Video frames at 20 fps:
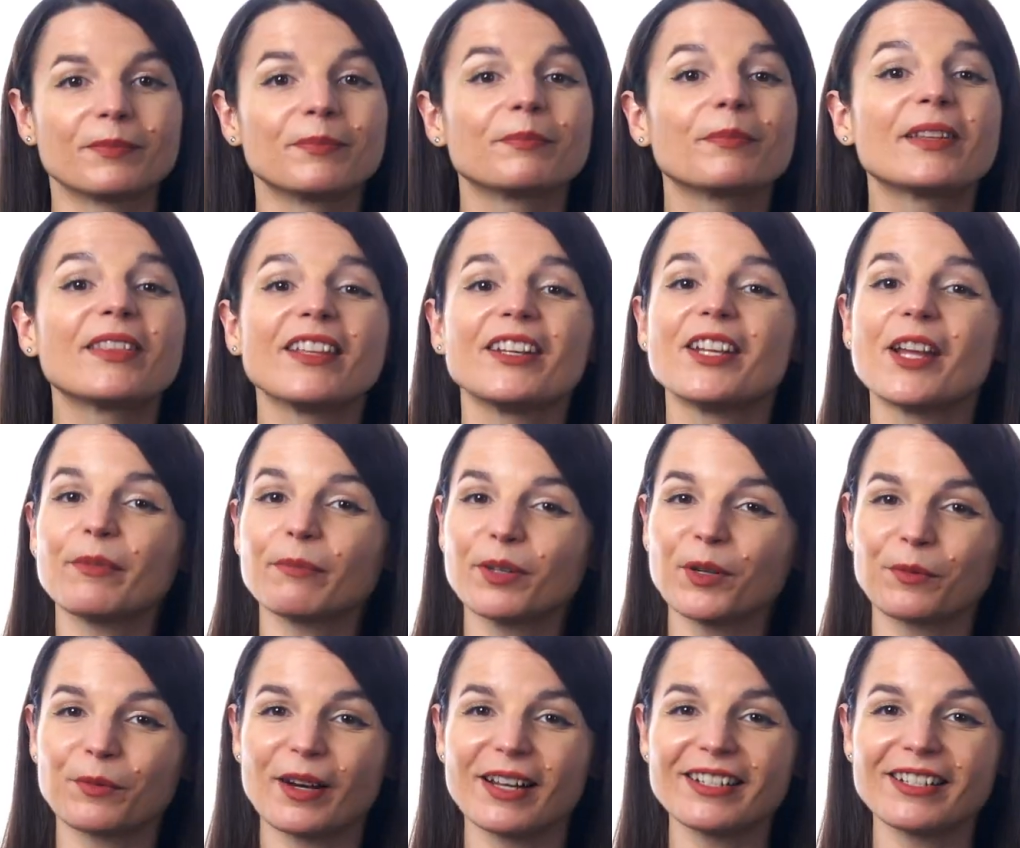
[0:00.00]
But the number
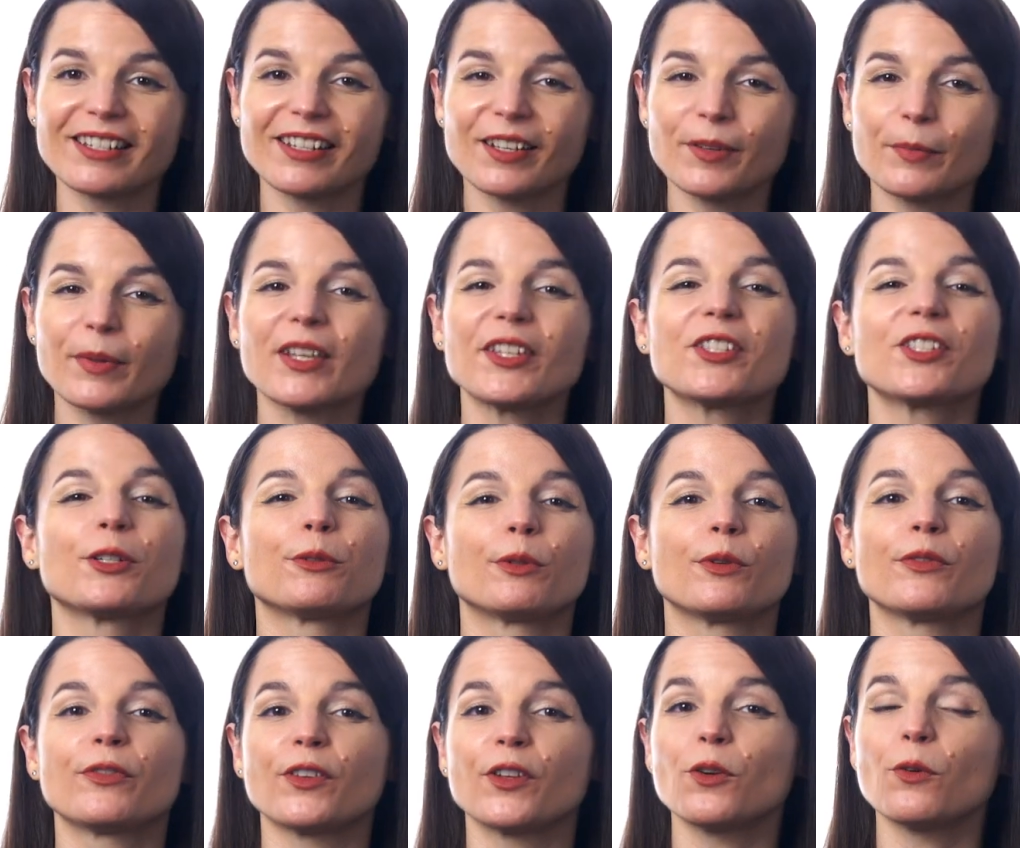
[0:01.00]
one tip is to
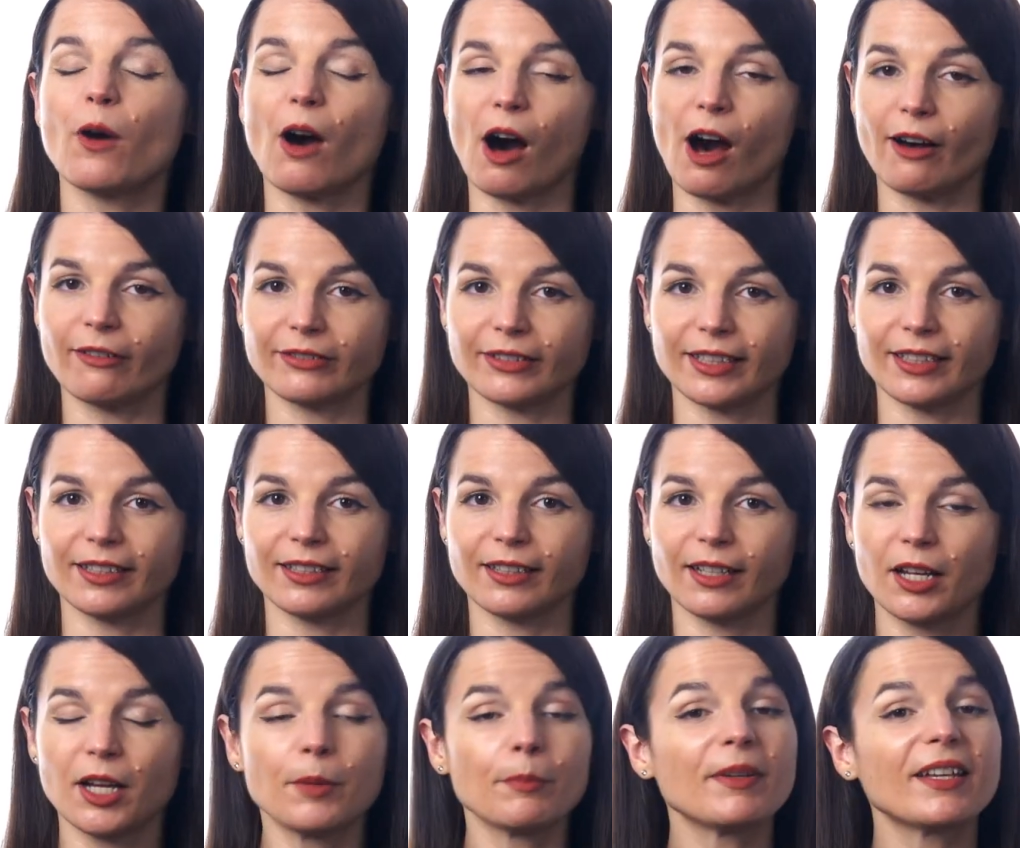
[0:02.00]
review often,
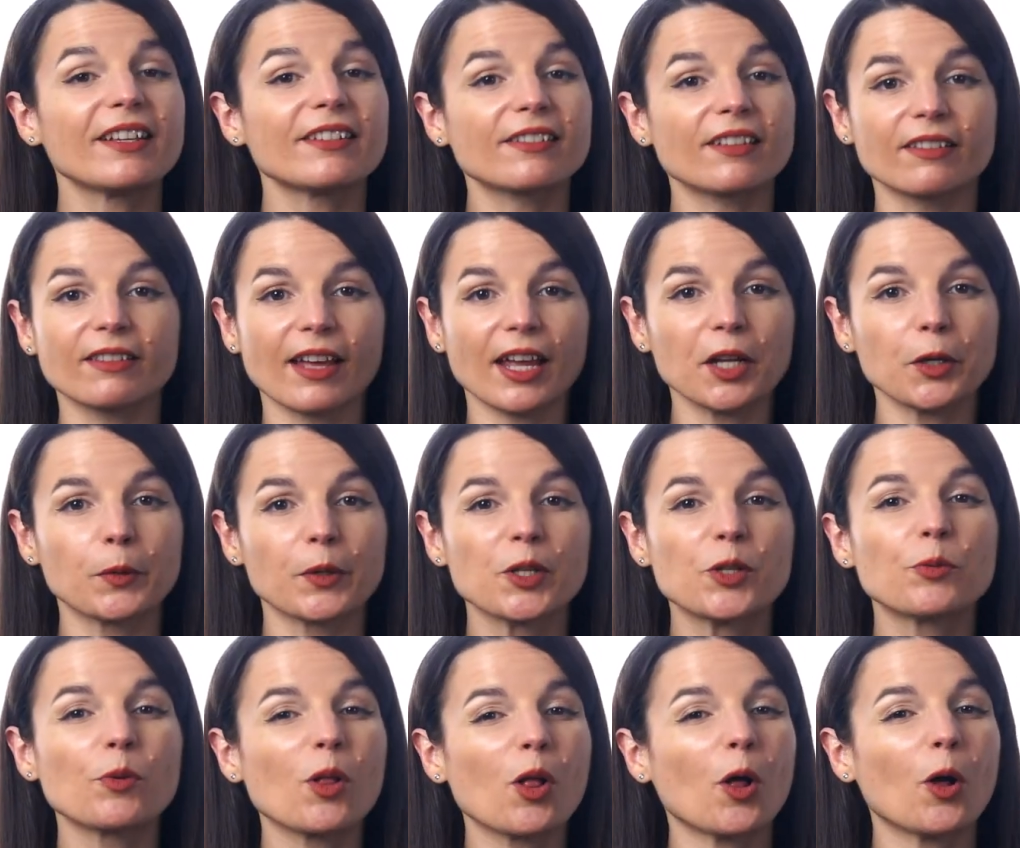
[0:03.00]
because the
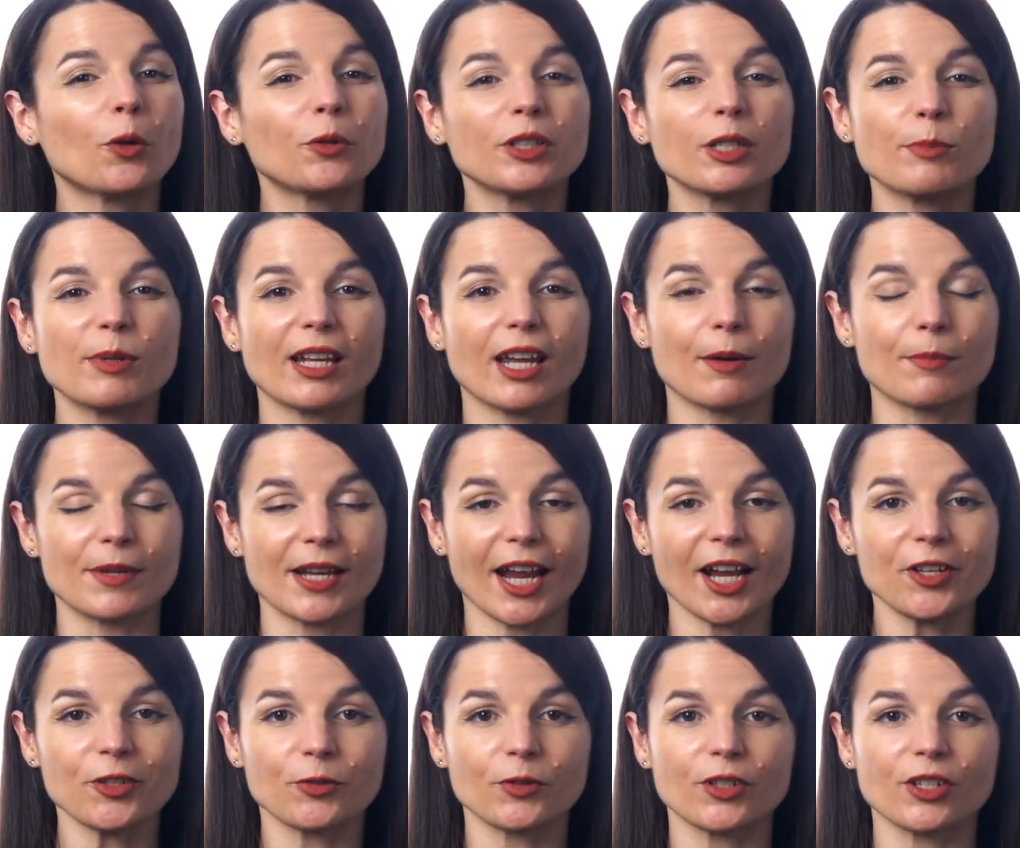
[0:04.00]
language will only become
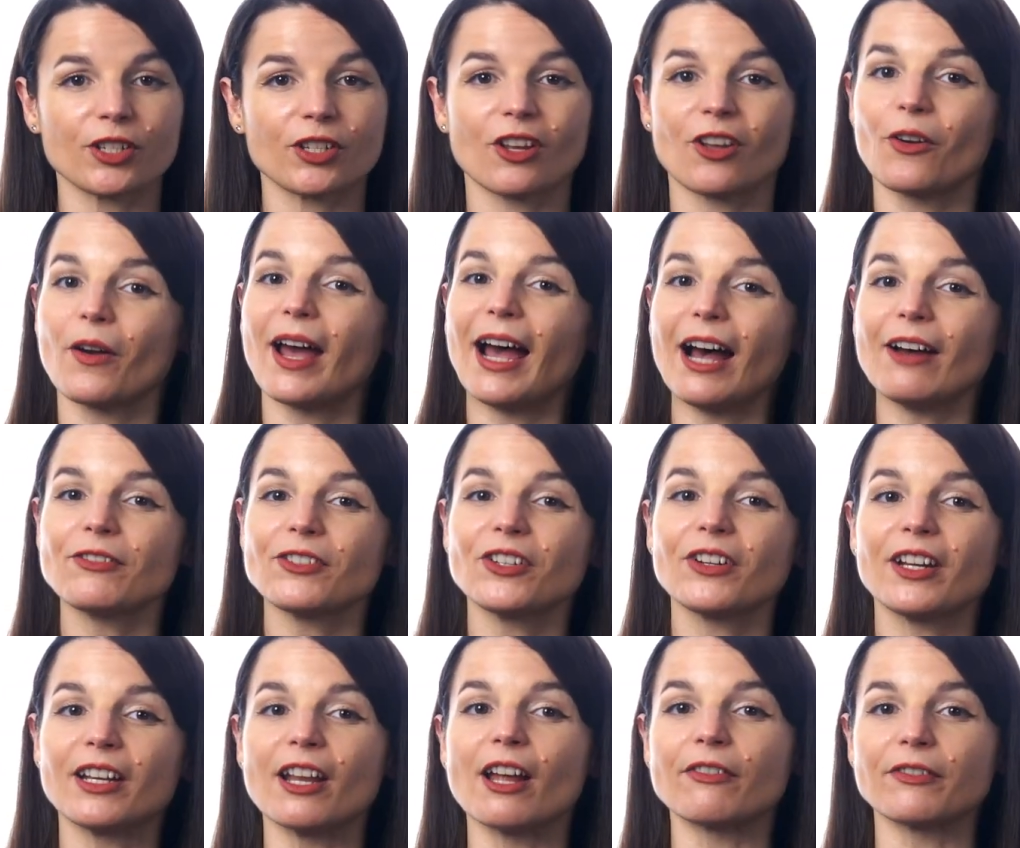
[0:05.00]
natural to you after
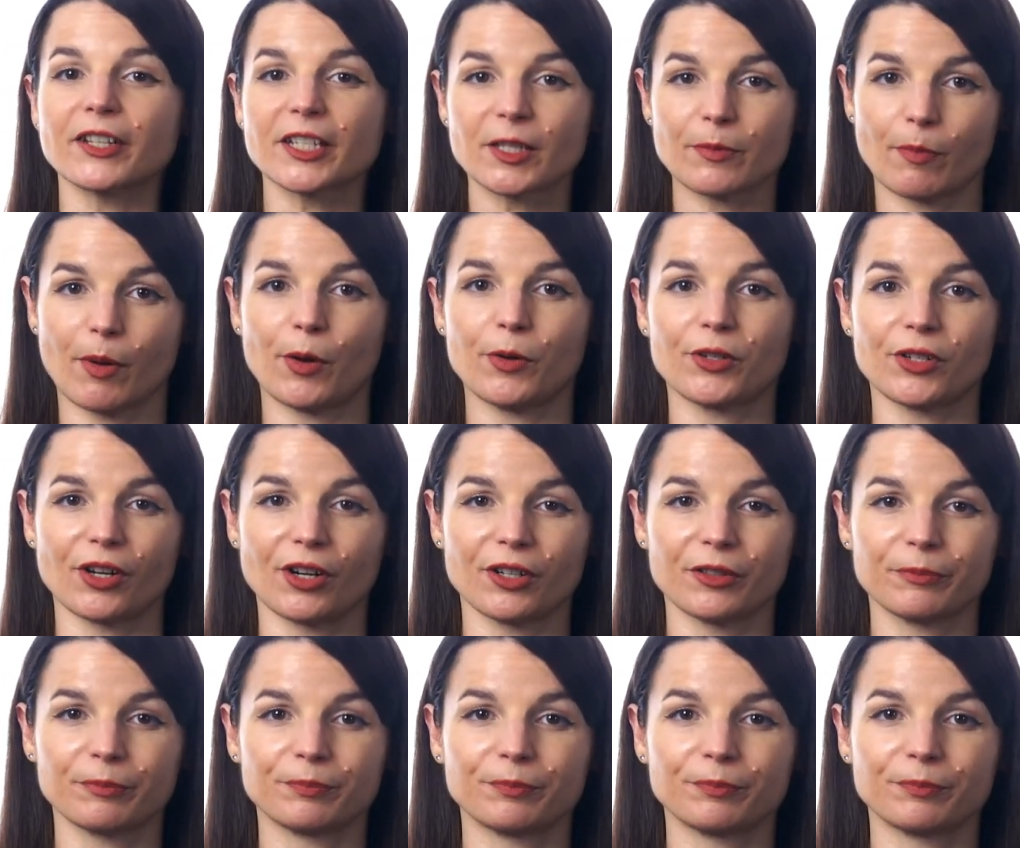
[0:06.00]
enough exposure.